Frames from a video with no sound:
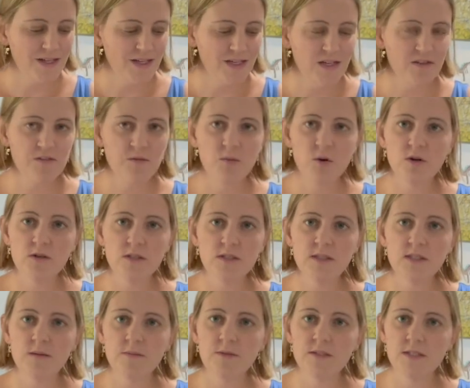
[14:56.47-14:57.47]
If a person
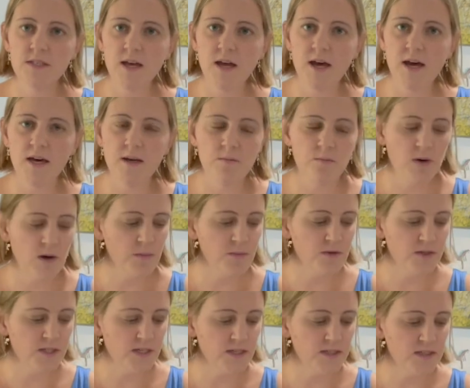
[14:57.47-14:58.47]
seems sad, Pepper
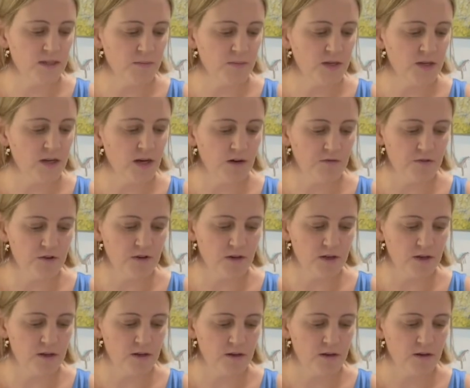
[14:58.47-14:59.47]
says something
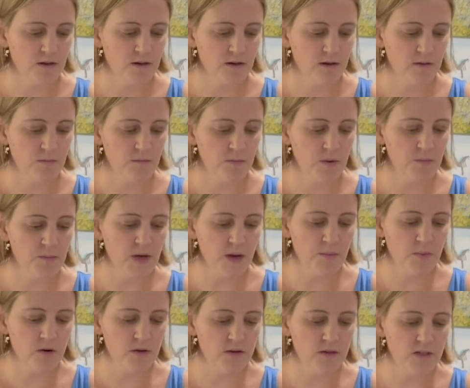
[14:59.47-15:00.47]
comforting. But
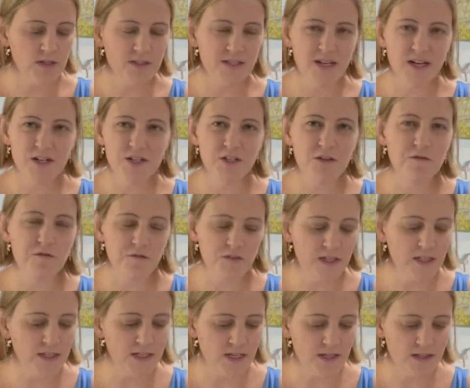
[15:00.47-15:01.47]
Pepper doesn't actually
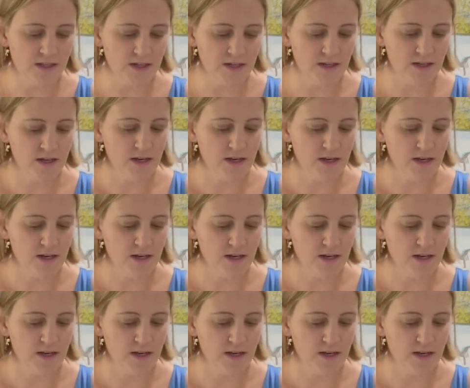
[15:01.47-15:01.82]
feel anything.